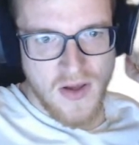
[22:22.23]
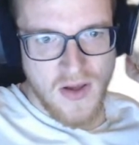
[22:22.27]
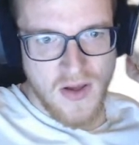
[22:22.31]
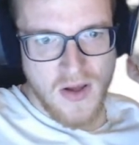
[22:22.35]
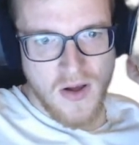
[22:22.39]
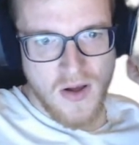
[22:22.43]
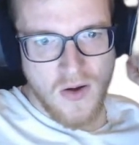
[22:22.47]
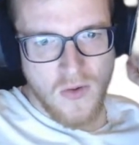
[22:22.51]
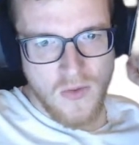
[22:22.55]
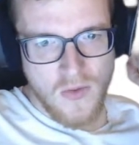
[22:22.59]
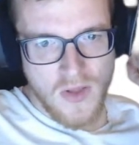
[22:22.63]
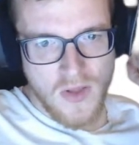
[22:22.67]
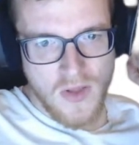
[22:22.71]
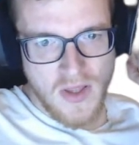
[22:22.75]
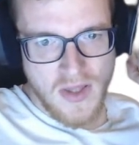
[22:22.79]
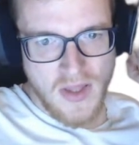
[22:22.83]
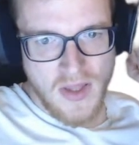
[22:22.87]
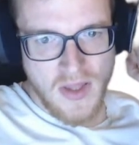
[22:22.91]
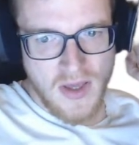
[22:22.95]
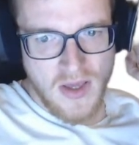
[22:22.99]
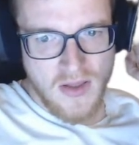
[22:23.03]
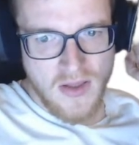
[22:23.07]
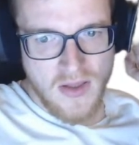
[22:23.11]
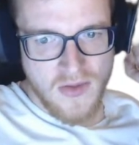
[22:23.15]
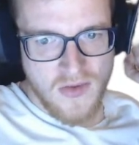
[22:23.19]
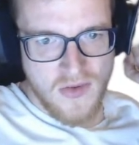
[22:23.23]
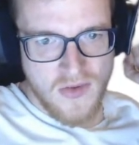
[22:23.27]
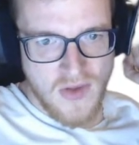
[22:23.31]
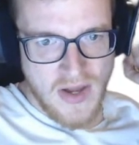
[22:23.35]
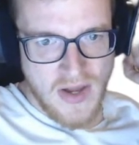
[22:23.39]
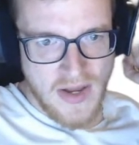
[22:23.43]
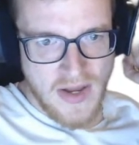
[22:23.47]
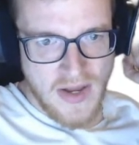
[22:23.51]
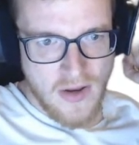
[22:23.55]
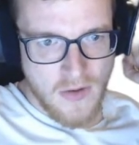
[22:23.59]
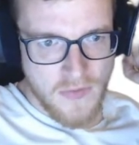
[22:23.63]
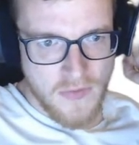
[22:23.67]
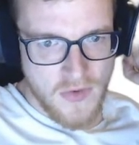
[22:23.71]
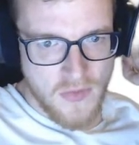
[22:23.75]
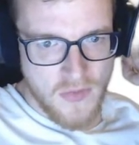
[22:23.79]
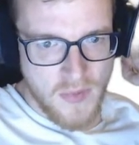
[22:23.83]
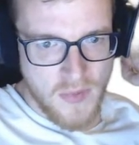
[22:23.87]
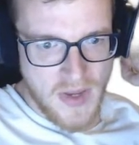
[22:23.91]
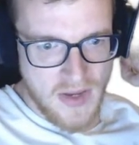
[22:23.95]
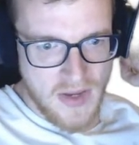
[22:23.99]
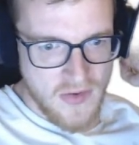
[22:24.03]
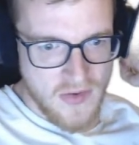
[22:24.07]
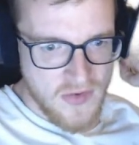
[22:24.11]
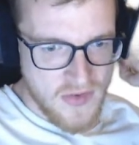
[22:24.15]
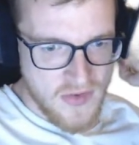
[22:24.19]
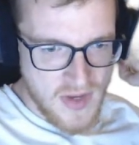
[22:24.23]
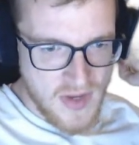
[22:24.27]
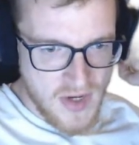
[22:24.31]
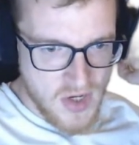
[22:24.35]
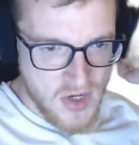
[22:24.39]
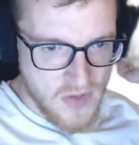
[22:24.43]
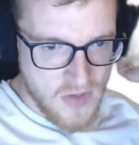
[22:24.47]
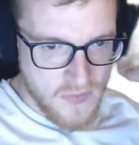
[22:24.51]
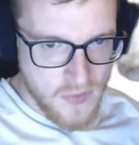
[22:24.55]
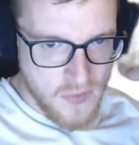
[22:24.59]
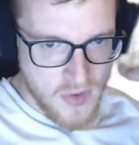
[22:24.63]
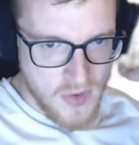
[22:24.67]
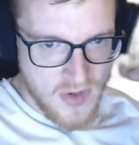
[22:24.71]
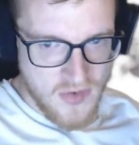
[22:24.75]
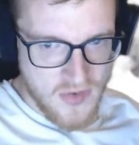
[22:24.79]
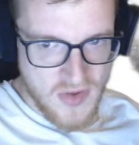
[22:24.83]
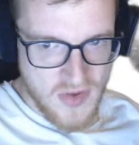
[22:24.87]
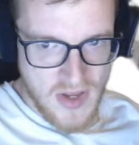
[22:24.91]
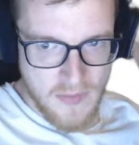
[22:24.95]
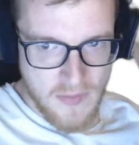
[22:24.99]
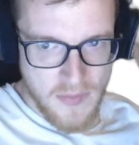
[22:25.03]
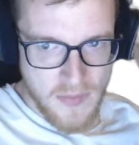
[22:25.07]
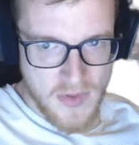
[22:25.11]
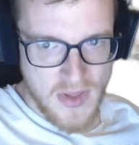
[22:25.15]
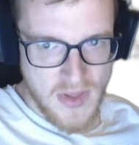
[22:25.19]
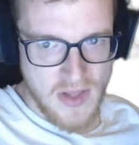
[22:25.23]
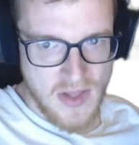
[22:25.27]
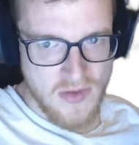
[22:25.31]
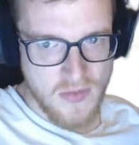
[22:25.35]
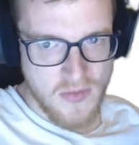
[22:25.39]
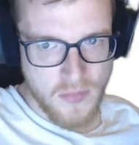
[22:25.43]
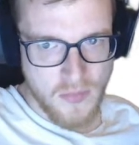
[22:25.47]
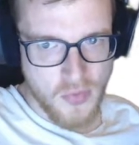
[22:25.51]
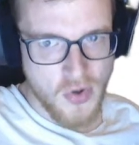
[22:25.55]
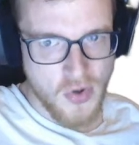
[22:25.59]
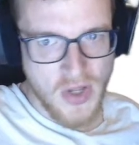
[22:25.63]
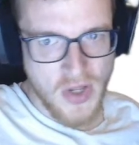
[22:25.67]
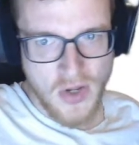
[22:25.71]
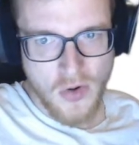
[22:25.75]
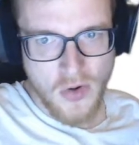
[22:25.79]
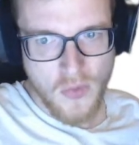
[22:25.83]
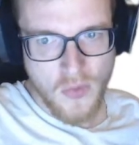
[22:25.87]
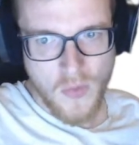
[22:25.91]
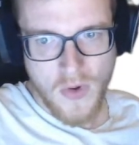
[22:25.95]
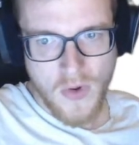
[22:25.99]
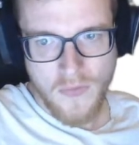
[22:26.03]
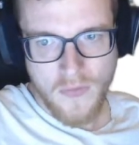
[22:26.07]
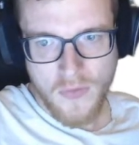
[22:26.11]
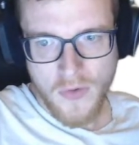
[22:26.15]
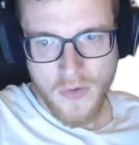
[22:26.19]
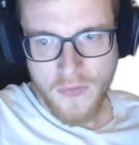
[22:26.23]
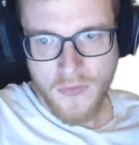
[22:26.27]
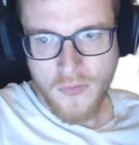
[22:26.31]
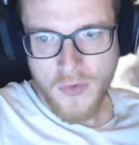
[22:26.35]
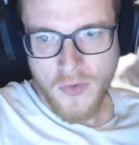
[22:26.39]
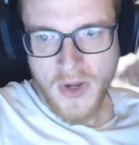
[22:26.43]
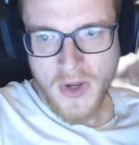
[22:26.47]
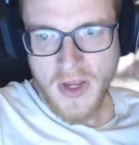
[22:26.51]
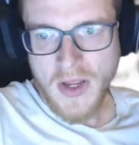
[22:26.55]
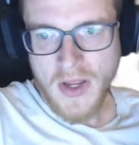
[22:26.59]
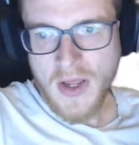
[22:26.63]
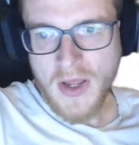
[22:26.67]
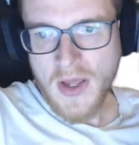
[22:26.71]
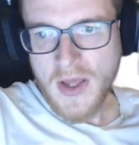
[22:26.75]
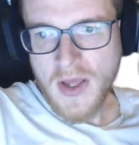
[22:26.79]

only the inside of a space station, for example. That's a pretty good one for free.